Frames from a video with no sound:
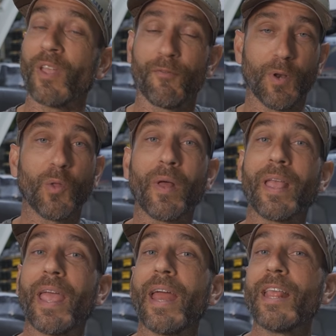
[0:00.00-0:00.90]
if you don't
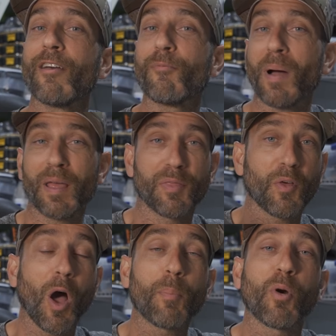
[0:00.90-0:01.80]
like any of my
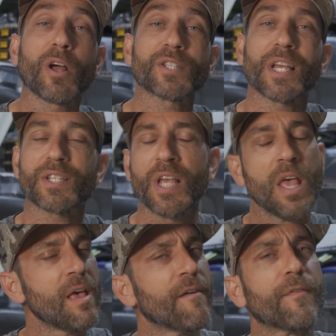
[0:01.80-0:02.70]
thought process,
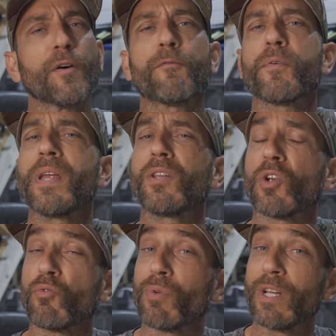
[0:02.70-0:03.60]
feel free
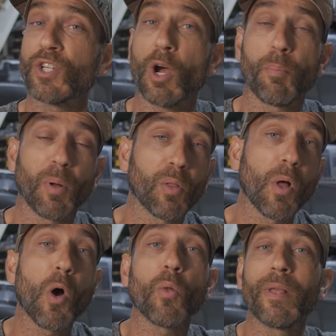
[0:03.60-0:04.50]
to reach out
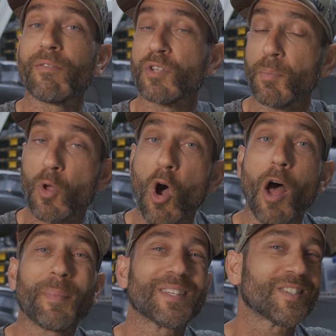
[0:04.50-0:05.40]
below, leave some
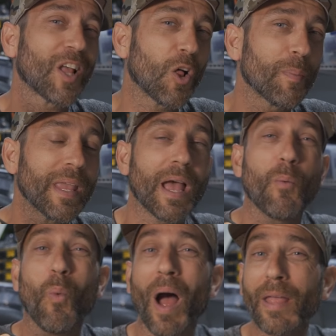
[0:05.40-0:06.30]
comments, tell me
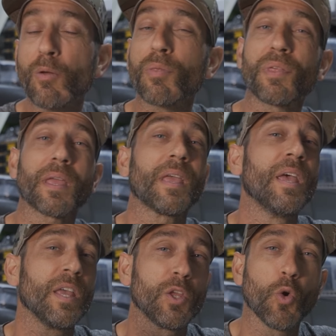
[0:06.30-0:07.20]
why you think
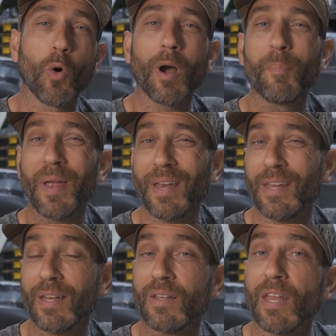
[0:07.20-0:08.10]
your
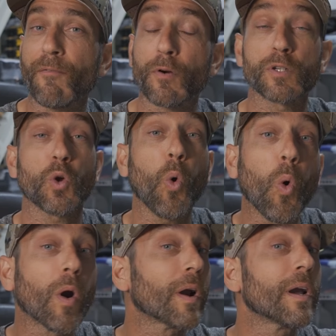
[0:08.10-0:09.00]
opinion differs,
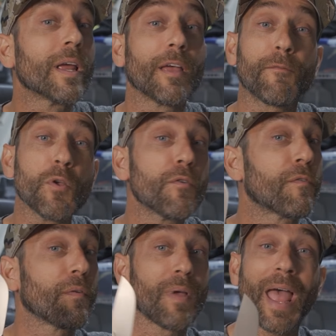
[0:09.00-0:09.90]
or if
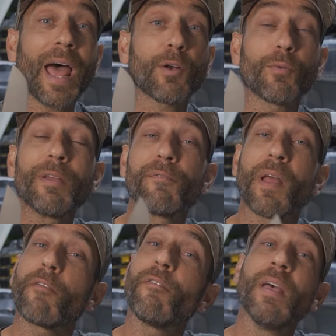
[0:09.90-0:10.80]
you've had a Reiff
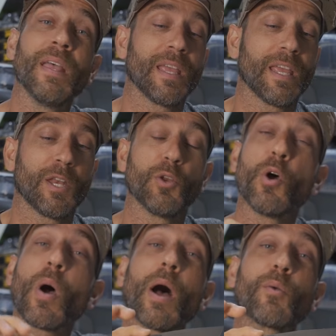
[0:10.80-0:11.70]
knife and you
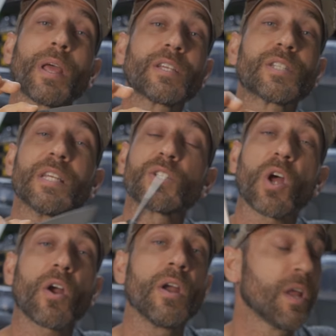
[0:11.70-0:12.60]
know how nice these
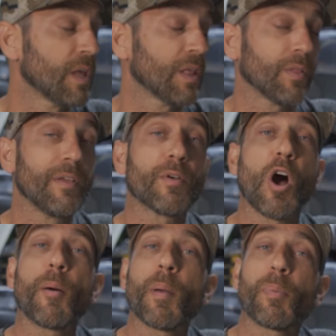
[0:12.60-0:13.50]
are, leave a
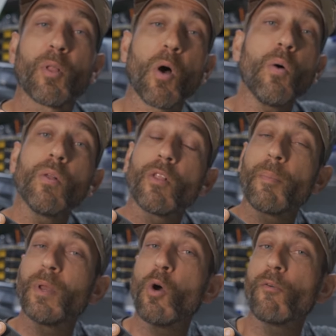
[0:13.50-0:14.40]
comment below,
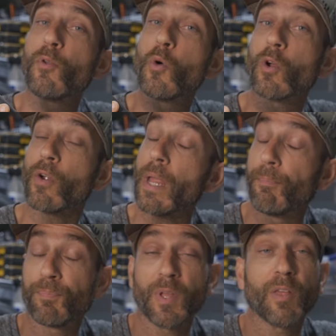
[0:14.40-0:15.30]
let me know if you agree.
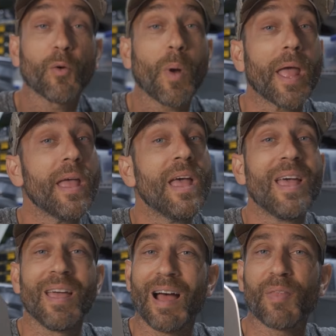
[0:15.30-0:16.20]
Either way,
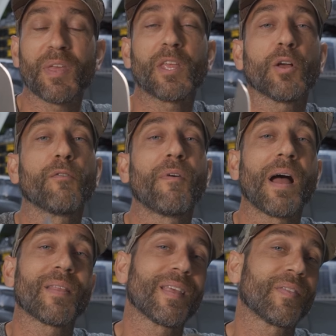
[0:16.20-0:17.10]
I think you'll
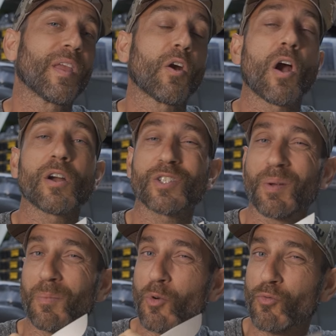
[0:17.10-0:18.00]
find that there are
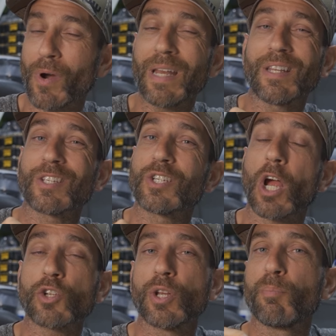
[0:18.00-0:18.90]
some great
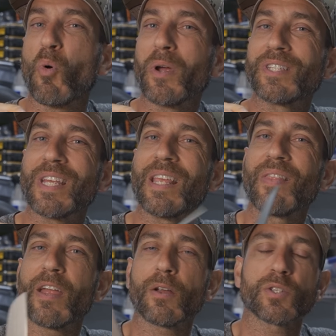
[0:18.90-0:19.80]
discussion points in
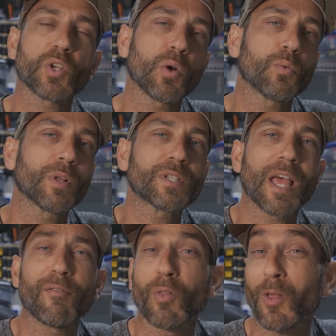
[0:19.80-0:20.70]
there, so let's
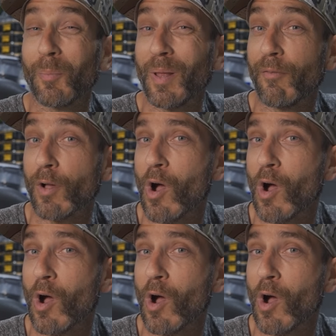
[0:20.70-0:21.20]
have a little bit of a